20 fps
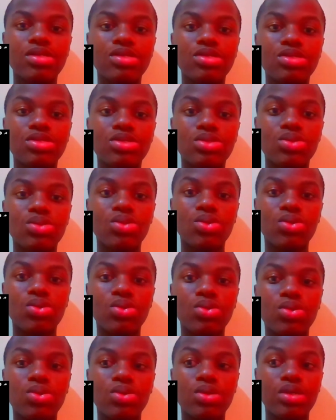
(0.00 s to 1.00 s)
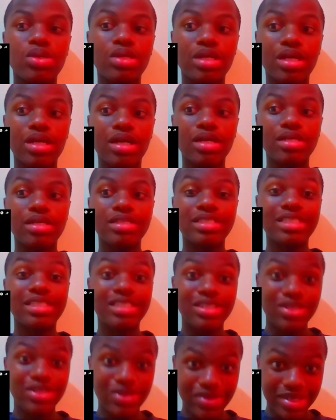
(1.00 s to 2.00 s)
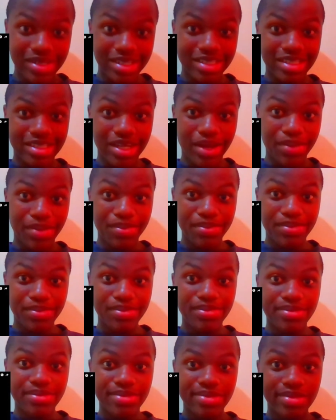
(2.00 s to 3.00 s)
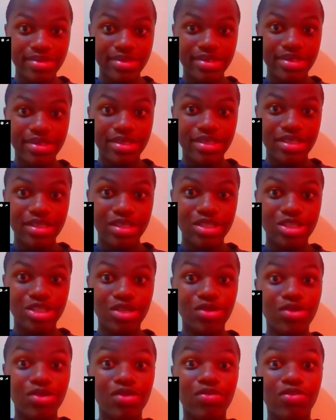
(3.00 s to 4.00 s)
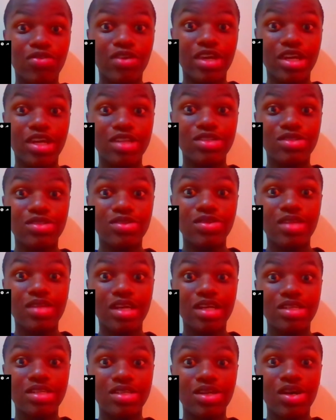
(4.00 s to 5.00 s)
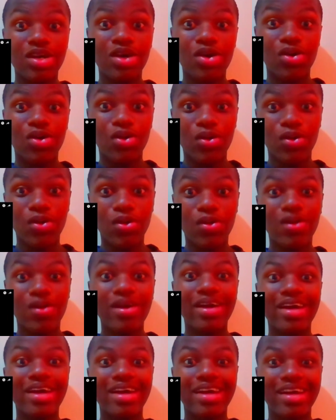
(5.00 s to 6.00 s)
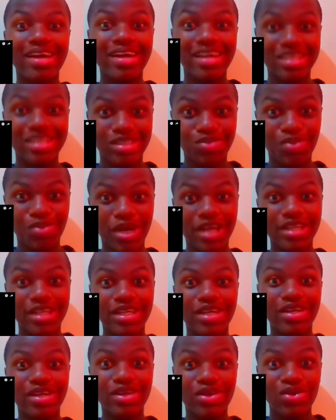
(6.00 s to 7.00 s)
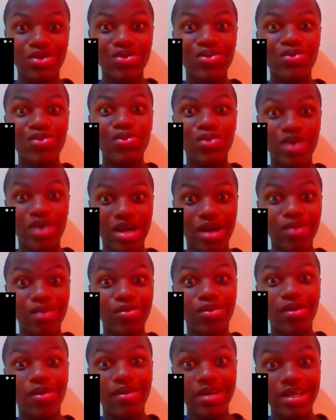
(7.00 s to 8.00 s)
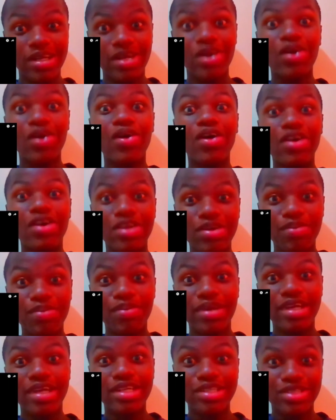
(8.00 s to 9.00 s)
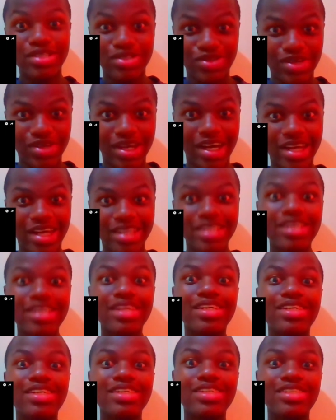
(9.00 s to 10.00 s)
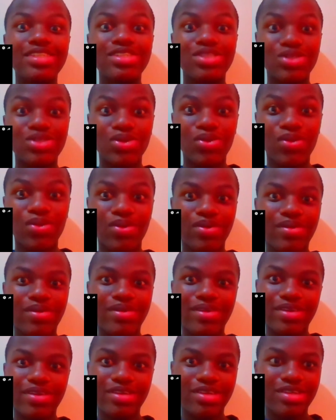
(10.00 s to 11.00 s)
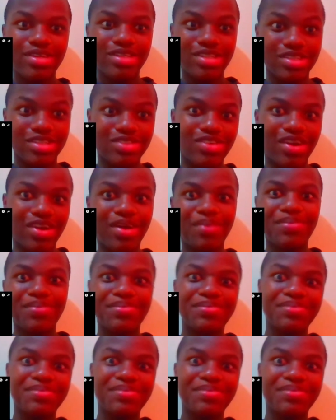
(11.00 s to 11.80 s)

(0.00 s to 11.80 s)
So, yeah, see you next time. So don't forget to do that, or a spider will come crawling on your bed tonight. So, subscribe.